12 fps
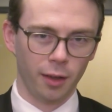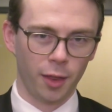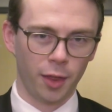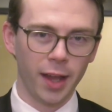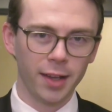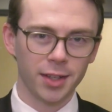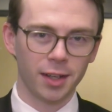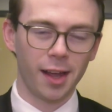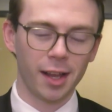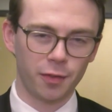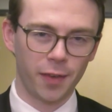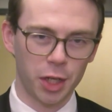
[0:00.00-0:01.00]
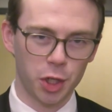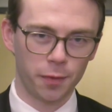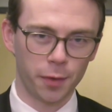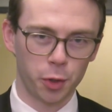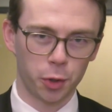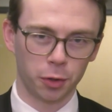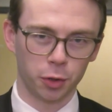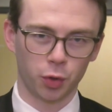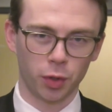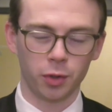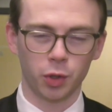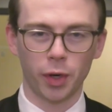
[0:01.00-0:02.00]
Thanks to Las Vegas Review-Journal
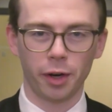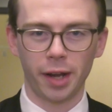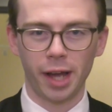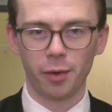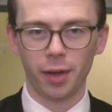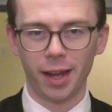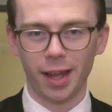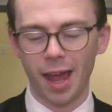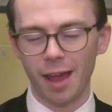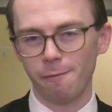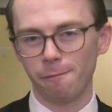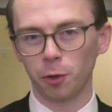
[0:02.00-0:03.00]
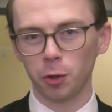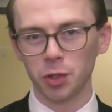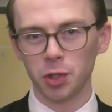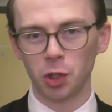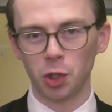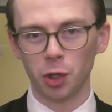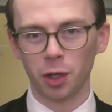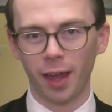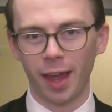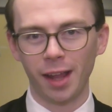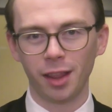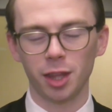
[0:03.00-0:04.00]
drones, we are now getting a first look
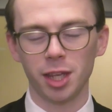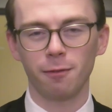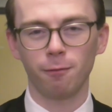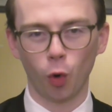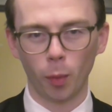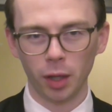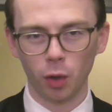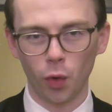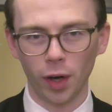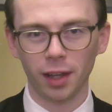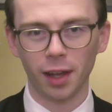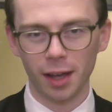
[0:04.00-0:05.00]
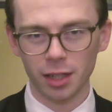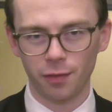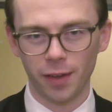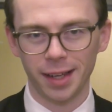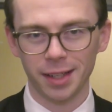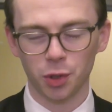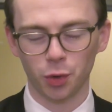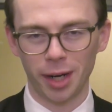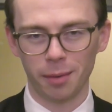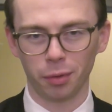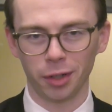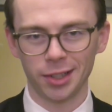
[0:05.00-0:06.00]
at the Formula One Las Vegas
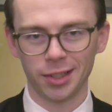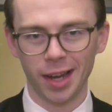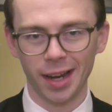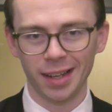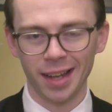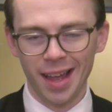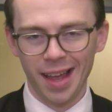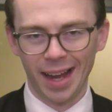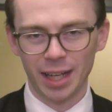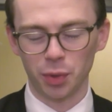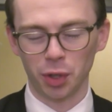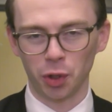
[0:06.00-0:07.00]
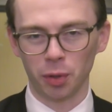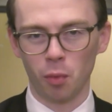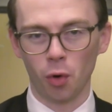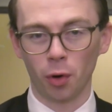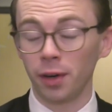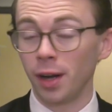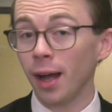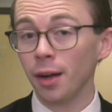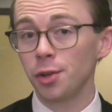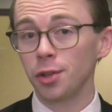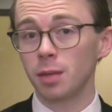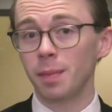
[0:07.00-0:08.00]
Grand Prix site as we learn more
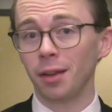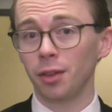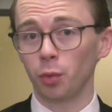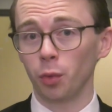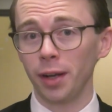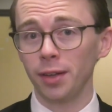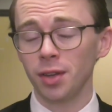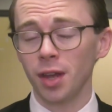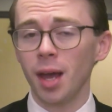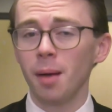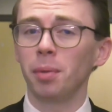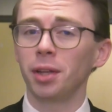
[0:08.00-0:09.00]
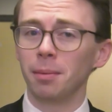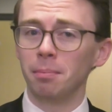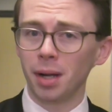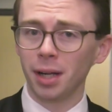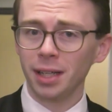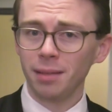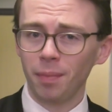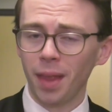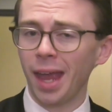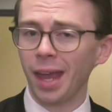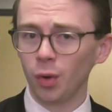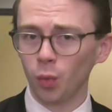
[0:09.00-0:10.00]
not just about the race, but the money
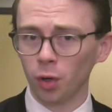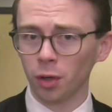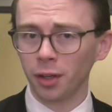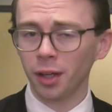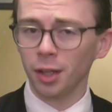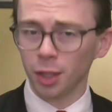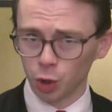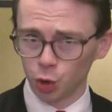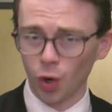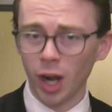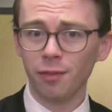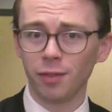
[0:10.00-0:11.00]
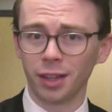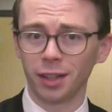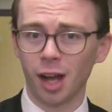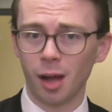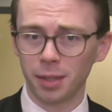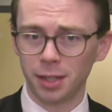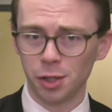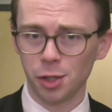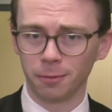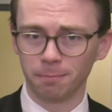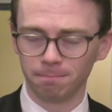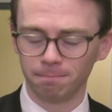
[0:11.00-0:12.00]
and work driving the competition.